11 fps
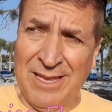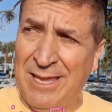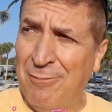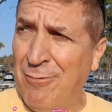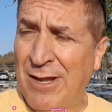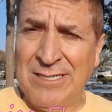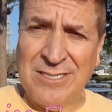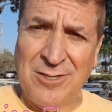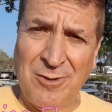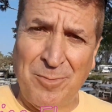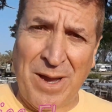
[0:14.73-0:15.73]
get
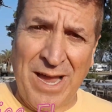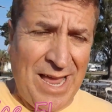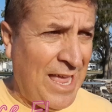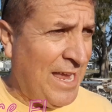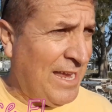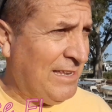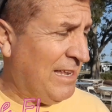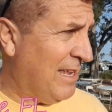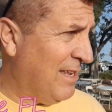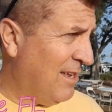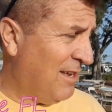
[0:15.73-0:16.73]
registered by 8
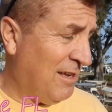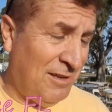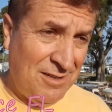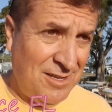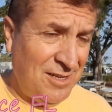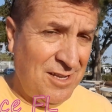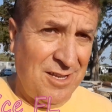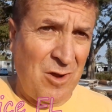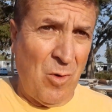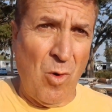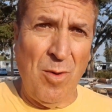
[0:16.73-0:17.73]
and
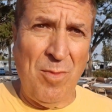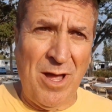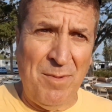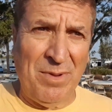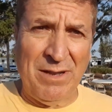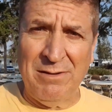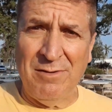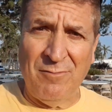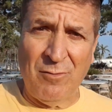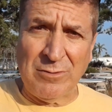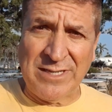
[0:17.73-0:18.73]
warm up, and
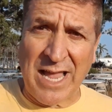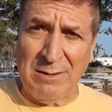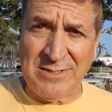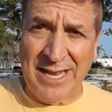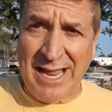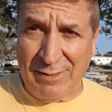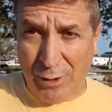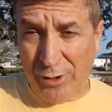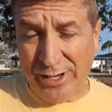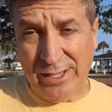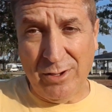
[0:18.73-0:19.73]
first game's at
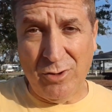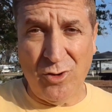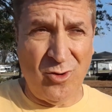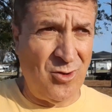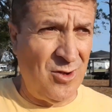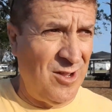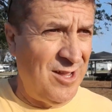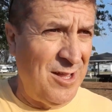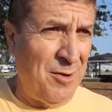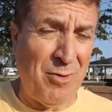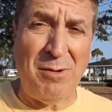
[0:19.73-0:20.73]
8:30.
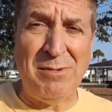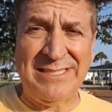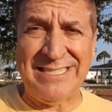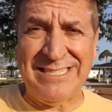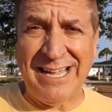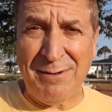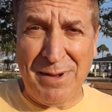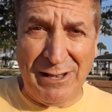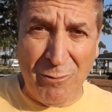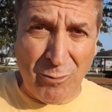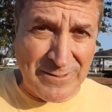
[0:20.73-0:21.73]
Problem is it's not in my
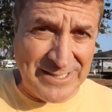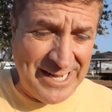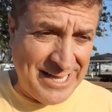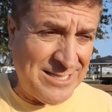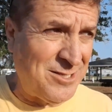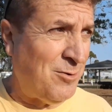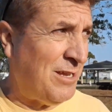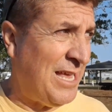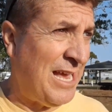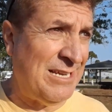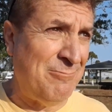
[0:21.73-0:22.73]
local city, so
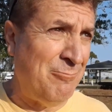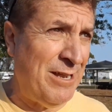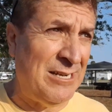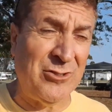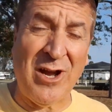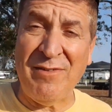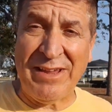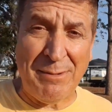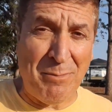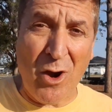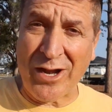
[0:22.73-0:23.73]
I need to drive and
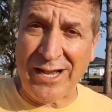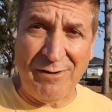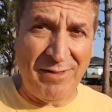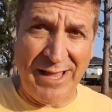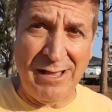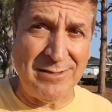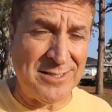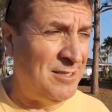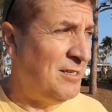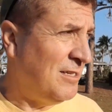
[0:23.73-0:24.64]
get parking and everything else.